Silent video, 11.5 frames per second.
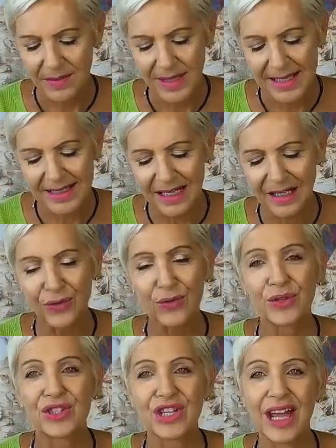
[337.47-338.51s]
He's cutting
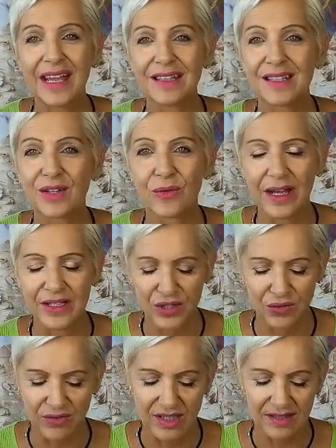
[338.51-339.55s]
through the chains that are around
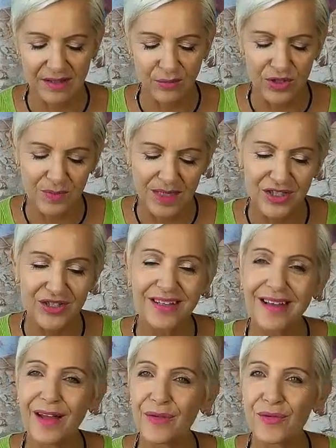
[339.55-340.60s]
her wrists, which means you
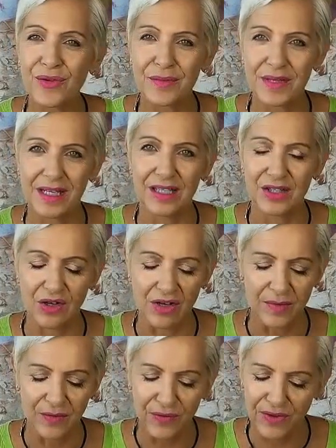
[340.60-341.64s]
can cut through them at any
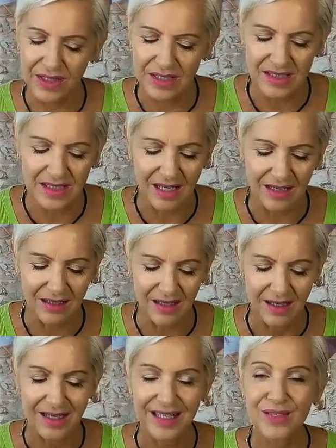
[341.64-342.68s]
time. If you're feeling stuck,
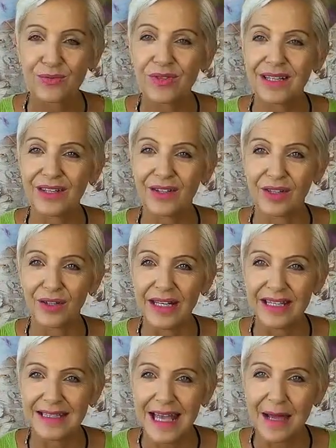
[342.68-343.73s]
it's really got to
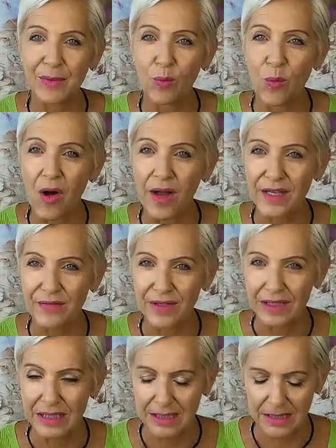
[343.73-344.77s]
examine why you're
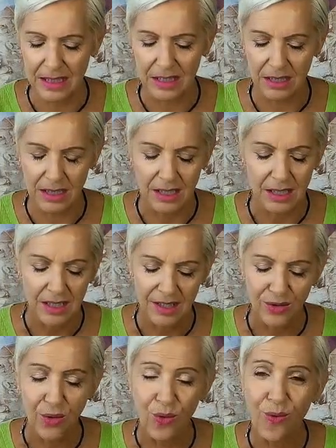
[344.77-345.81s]
feeling stuck.
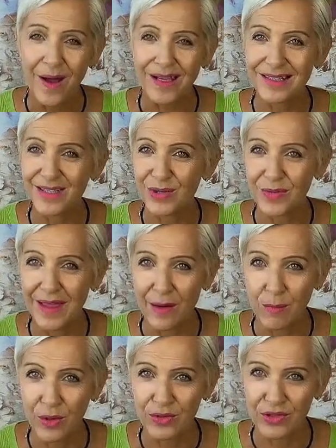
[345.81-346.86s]
Always to do with
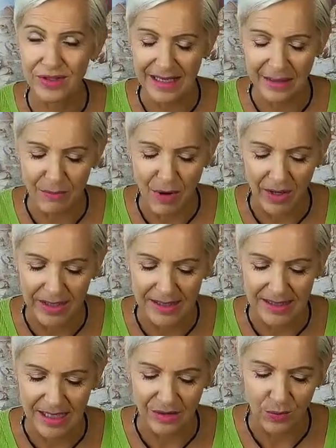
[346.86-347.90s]
our emotions, our
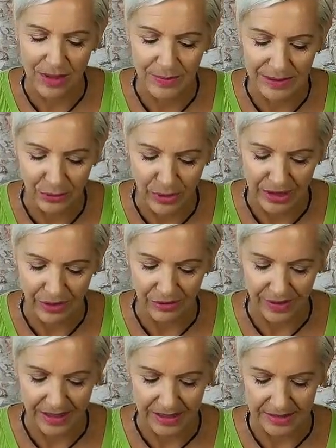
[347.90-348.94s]
mindset, the way we're looking
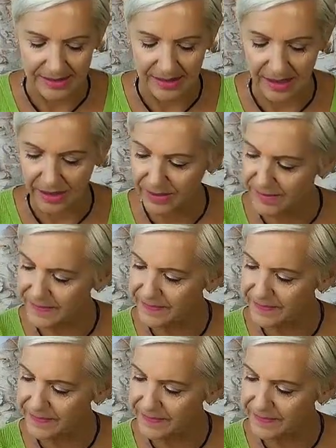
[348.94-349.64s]
at things, yeah?